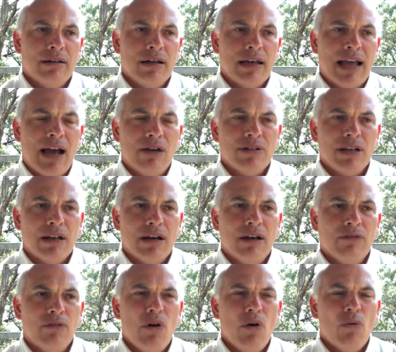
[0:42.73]
accounting
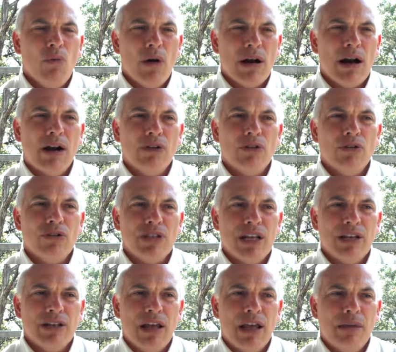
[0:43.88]
of what are those
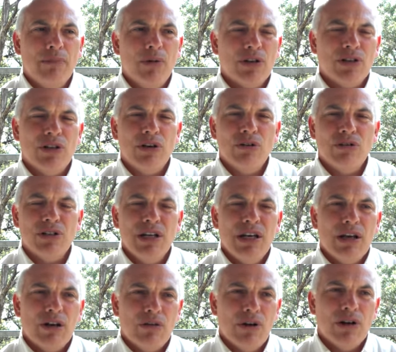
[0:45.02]
inputs, those
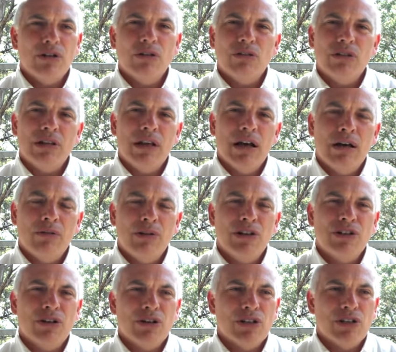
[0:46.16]
critical
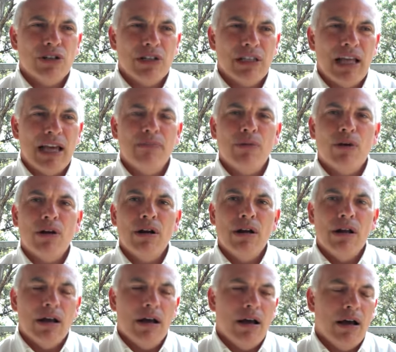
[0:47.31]
resources, labor,
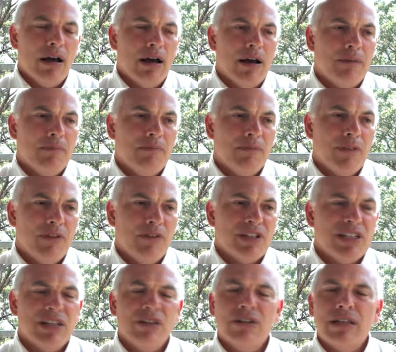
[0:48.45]

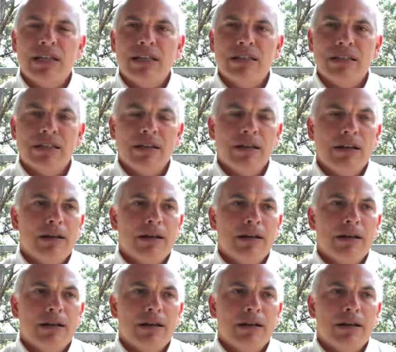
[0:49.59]
facilities,